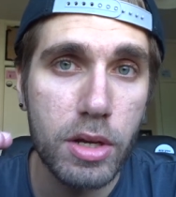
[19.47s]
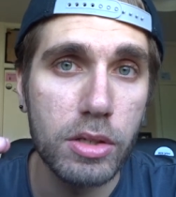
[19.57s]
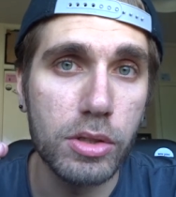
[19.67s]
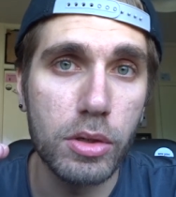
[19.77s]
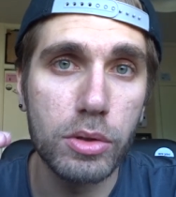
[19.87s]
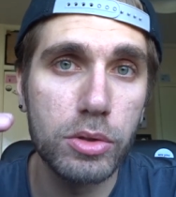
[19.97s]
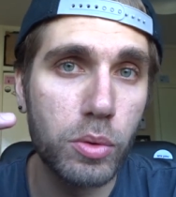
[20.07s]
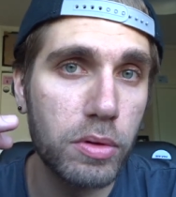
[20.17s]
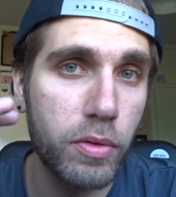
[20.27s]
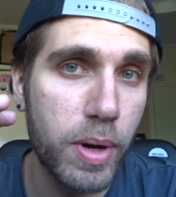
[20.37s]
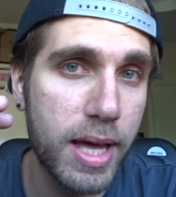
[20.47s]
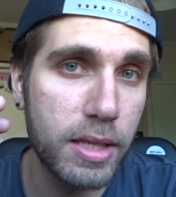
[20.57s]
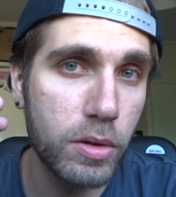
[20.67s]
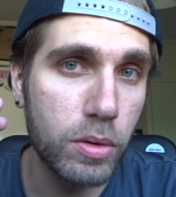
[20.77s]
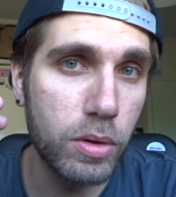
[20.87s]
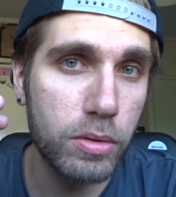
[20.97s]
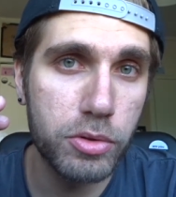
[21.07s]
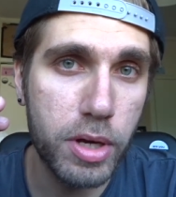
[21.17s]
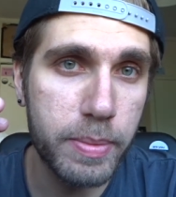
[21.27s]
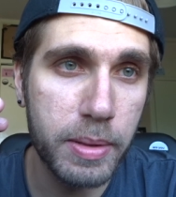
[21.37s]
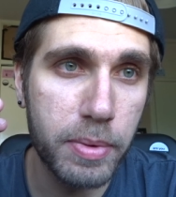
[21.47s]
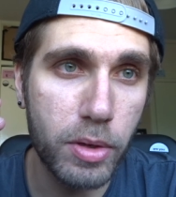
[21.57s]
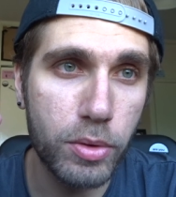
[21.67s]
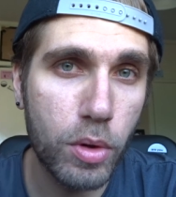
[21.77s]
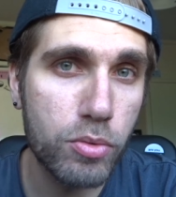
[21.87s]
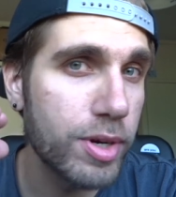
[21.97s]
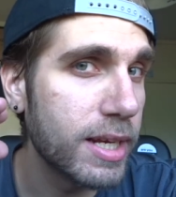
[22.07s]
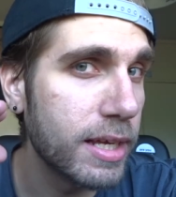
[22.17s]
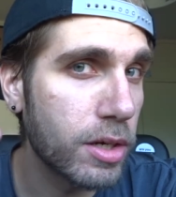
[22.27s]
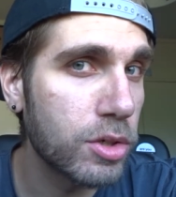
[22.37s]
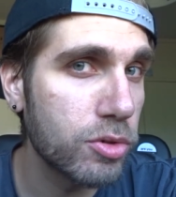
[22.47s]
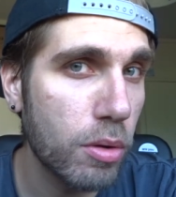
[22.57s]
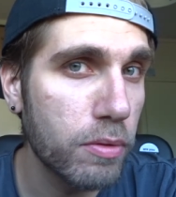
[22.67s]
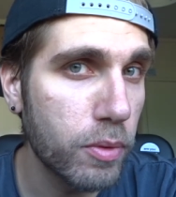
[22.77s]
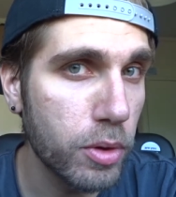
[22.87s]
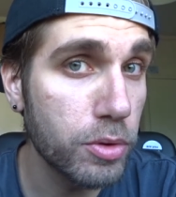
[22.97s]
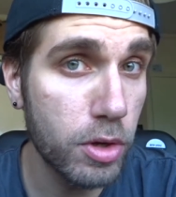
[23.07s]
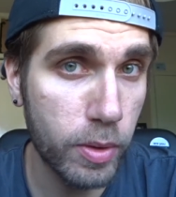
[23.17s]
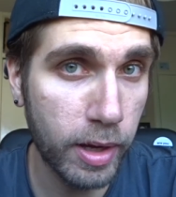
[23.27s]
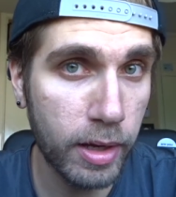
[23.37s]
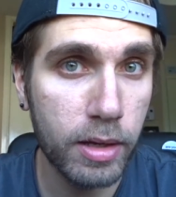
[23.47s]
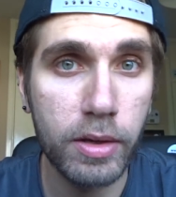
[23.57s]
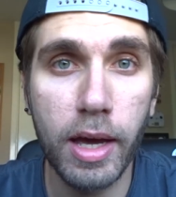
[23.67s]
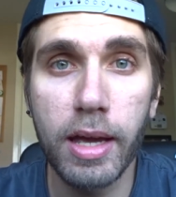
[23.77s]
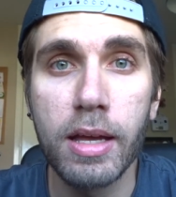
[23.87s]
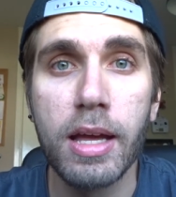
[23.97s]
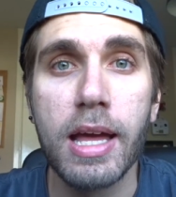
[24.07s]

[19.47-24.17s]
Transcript: so you're sort of aware that you're dreaming, but you're not really in control of what you're doing, okay?